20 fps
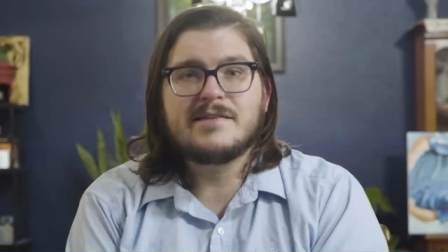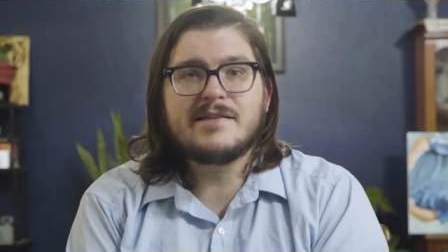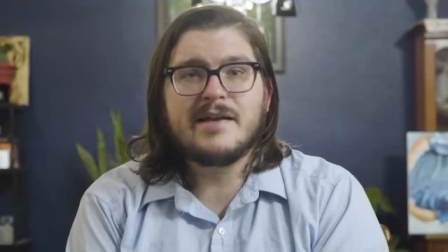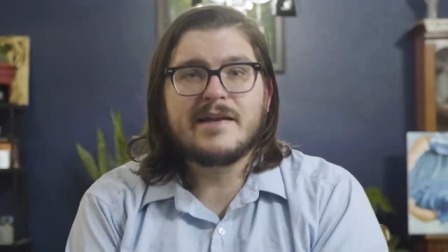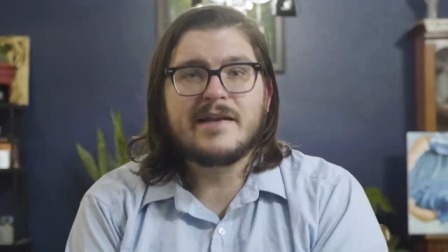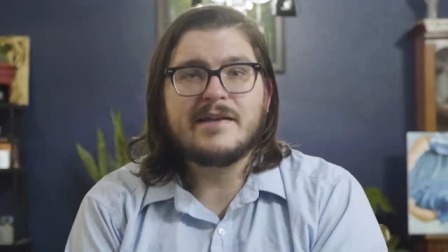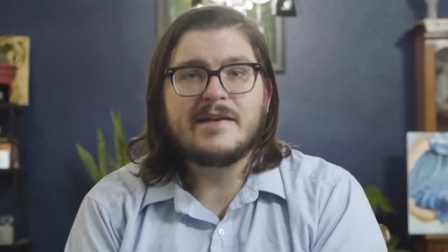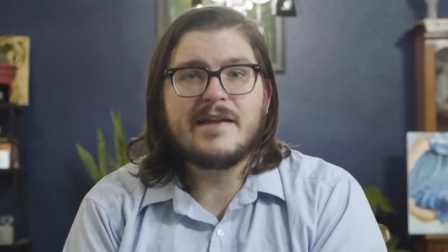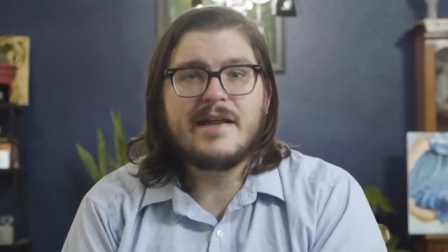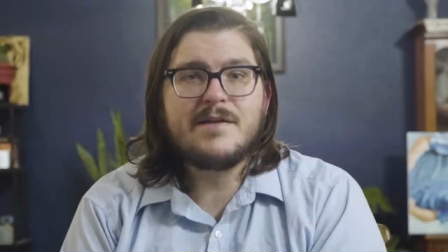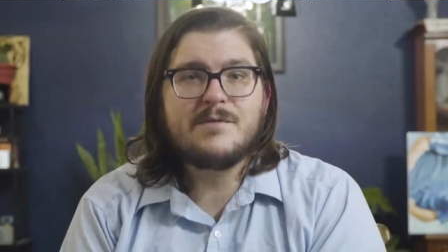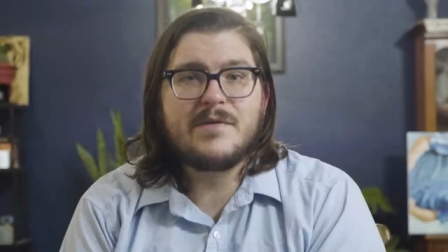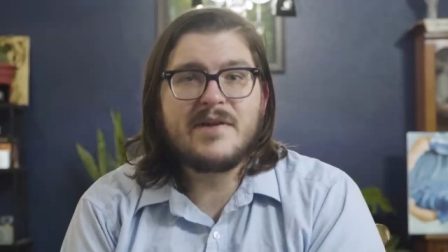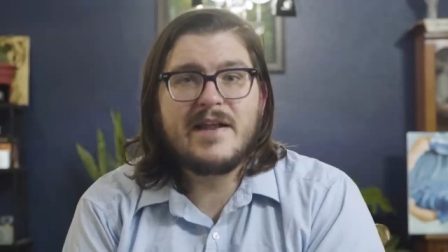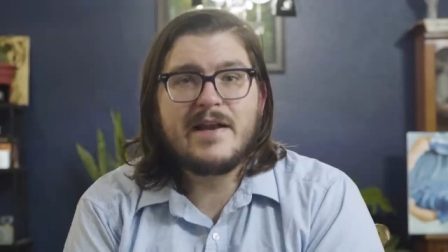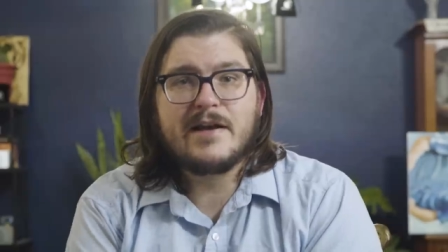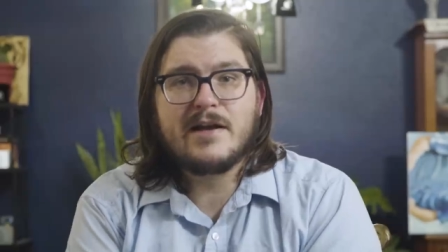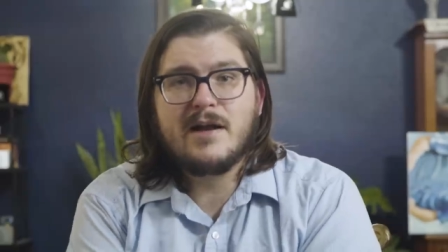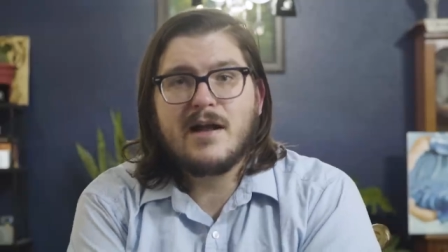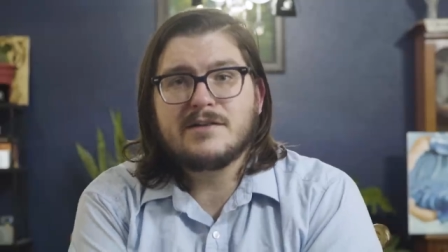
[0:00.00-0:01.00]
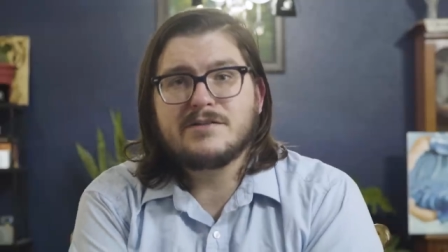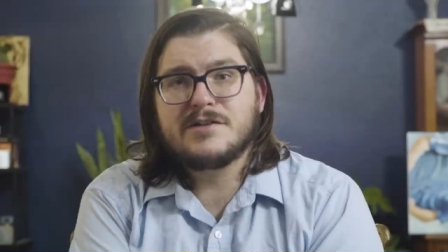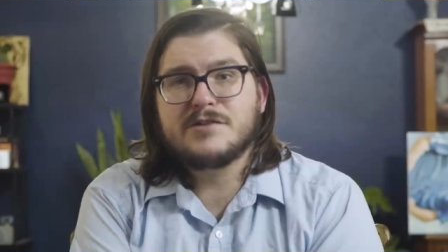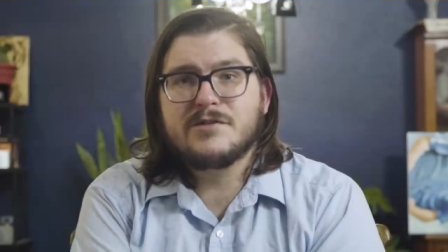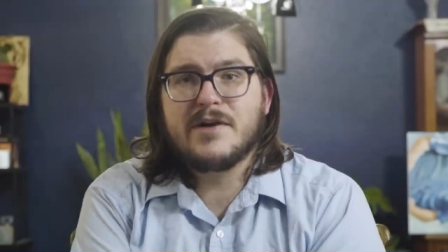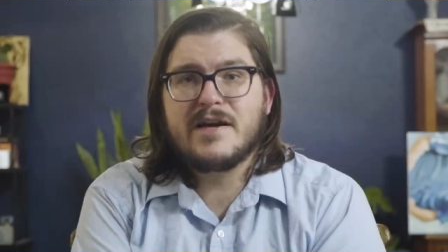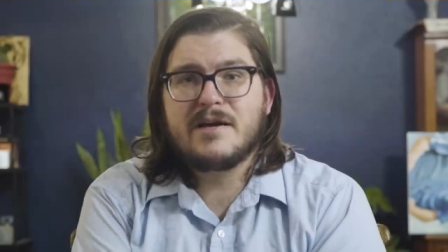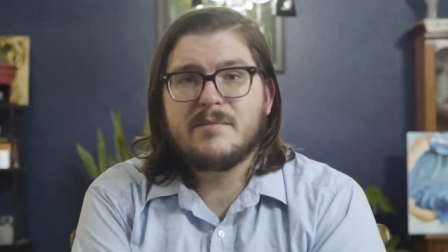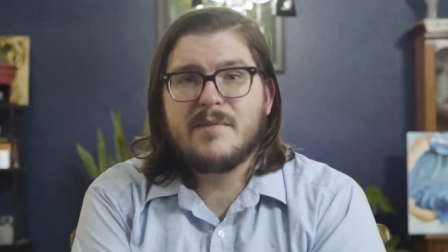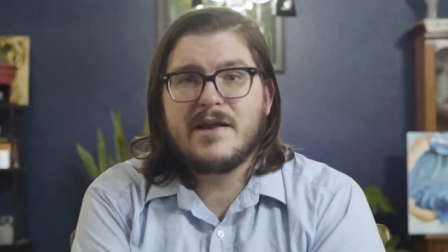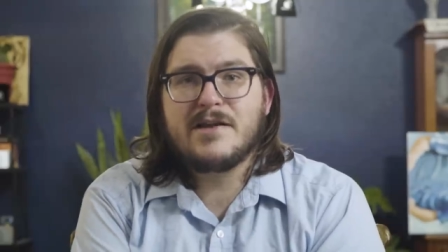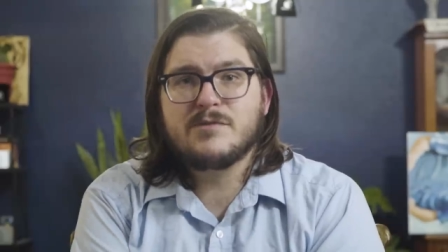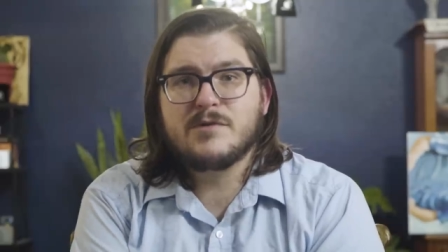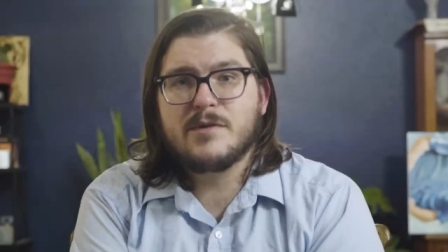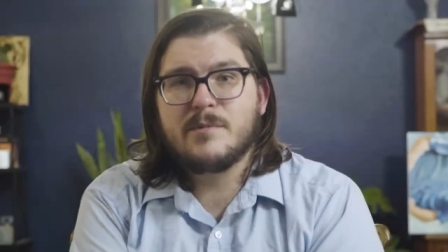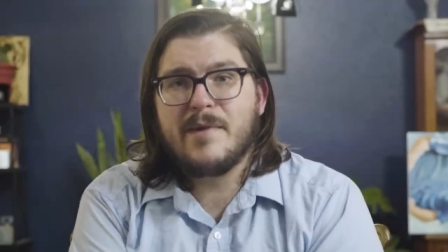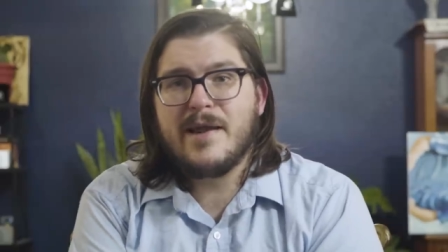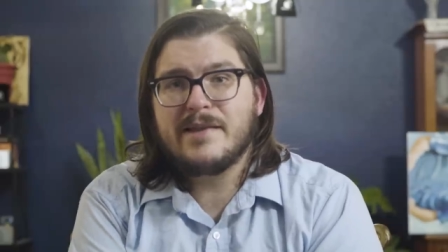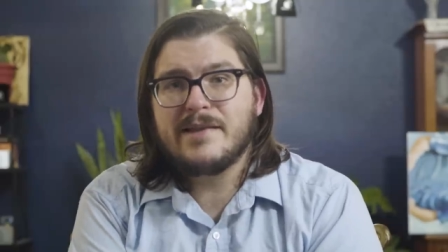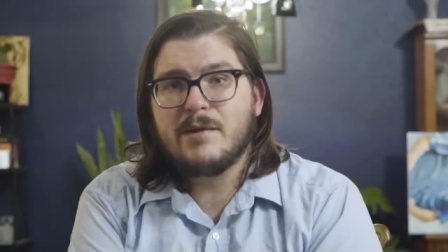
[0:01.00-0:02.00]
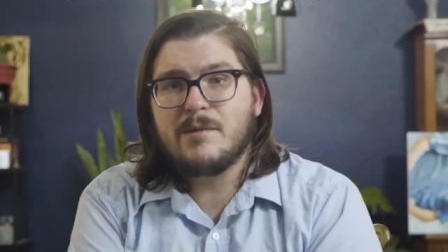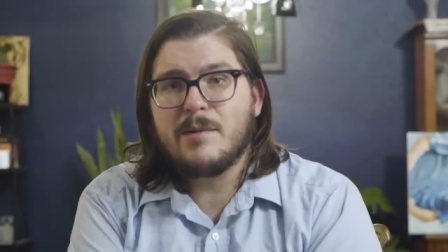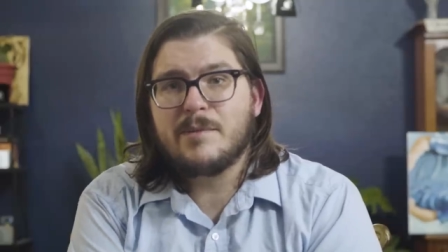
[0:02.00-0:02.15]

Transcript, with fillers: And second, if we hit a concentrating mage with a melee